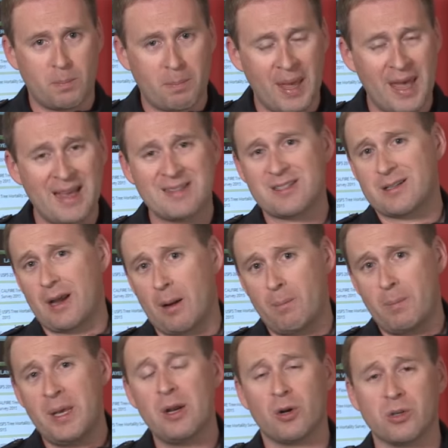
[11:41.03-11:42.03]
pests
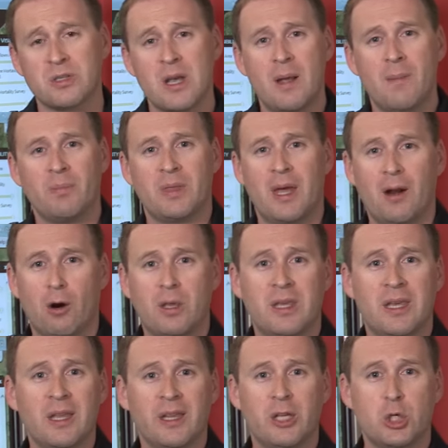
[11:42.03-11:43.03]
and beetles that are
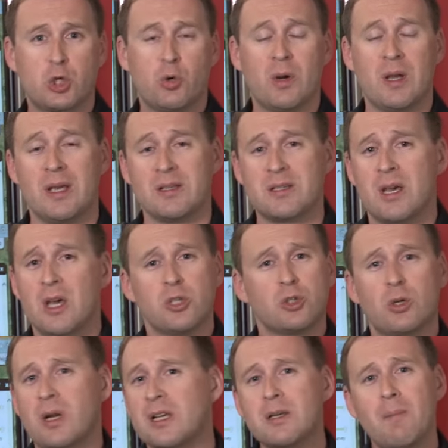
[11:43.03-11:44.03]
killing trees.
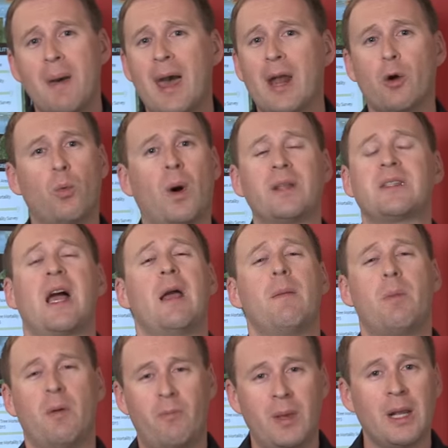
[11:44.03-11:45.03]
So it doesn't matter what
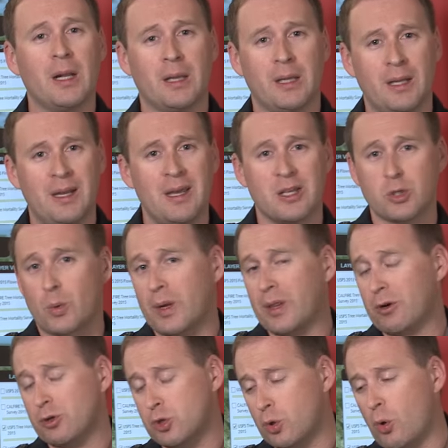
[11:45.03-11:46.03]
type of beetle it is,
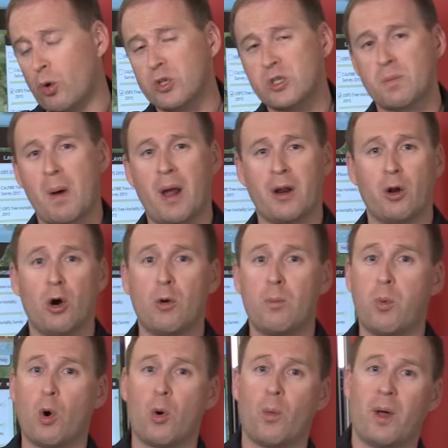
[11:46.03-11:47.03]
whether it's a gold-spotted oak
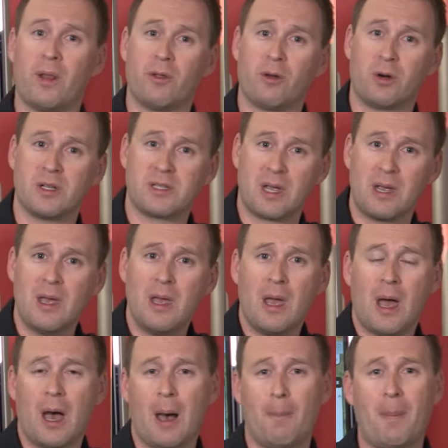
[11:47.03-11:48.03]
borer, whether it's a
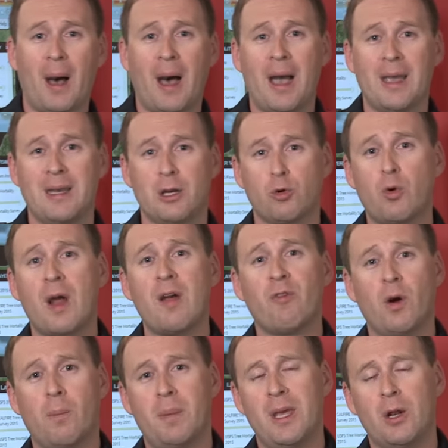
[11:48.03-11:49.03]
pine
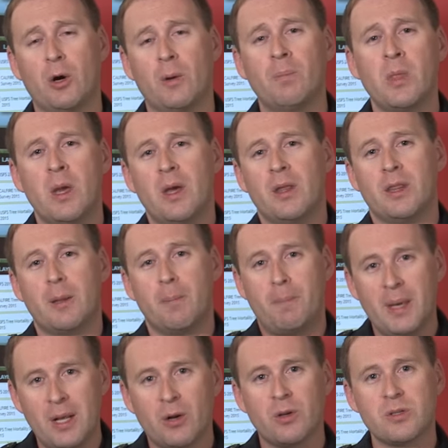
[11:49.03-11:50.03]
engraver beetle, the
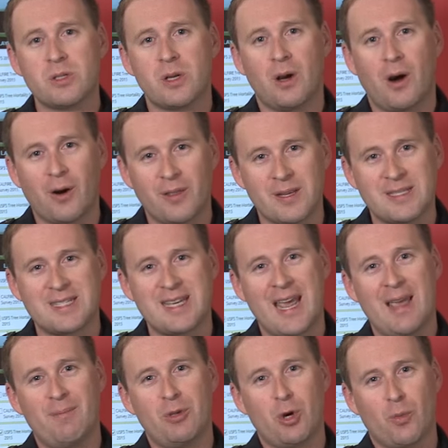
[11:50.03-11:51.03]
beetles are the
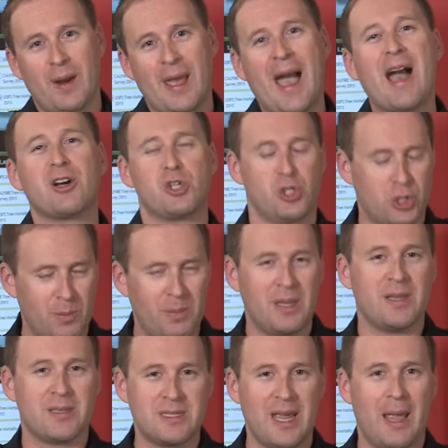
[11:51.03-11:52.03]
same. Your reaction should be
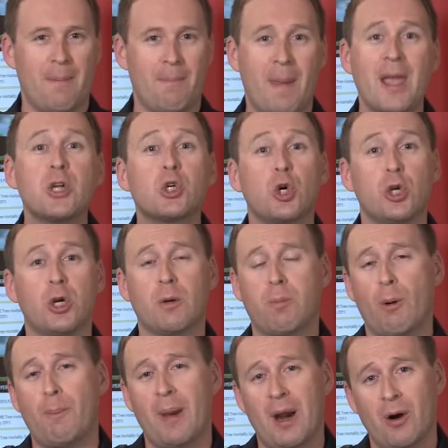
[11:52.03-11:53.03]
the same. Make sure you're
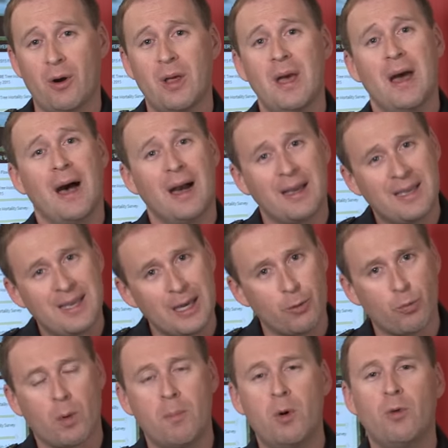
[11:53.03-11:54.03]
prepared.
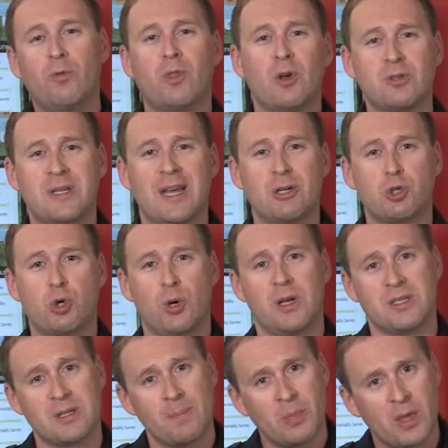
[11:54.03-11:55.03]
Again, remove those dead
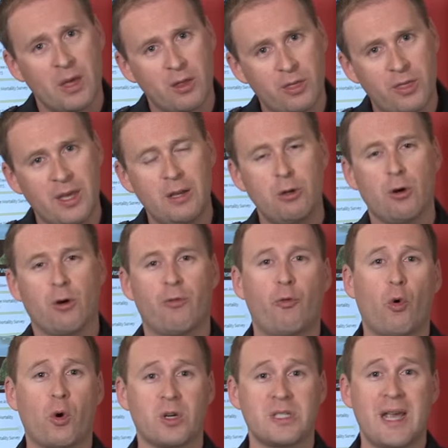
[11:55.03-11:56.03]
trees, thin your
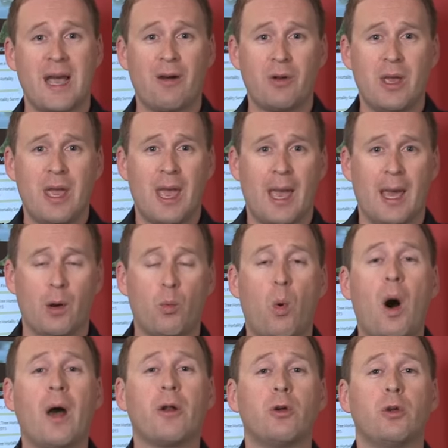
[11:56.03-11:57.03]
forest out, and
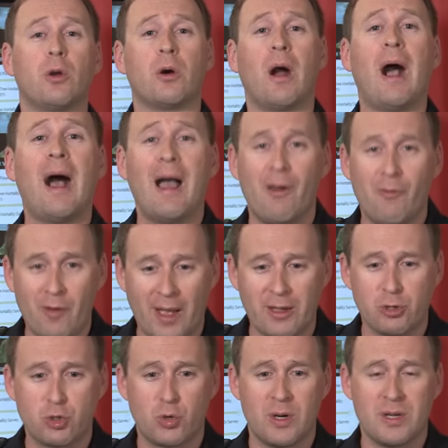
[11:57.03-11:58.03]
water your
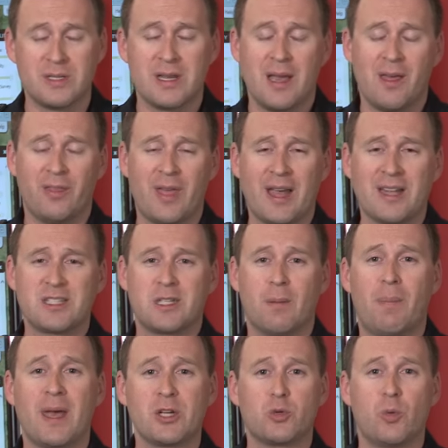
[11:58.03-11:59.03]
high-value trees. That's the
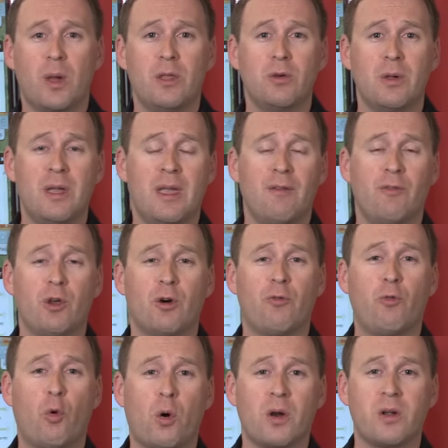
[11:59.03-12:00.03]
best way you can give your
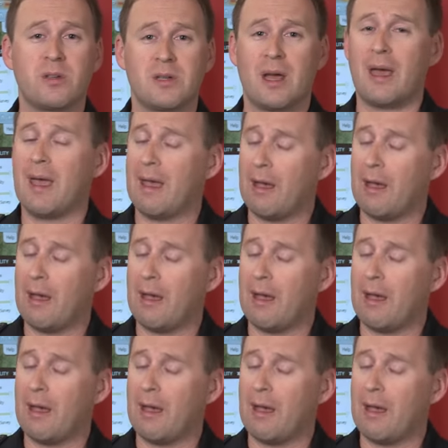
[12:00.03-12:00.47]
forest a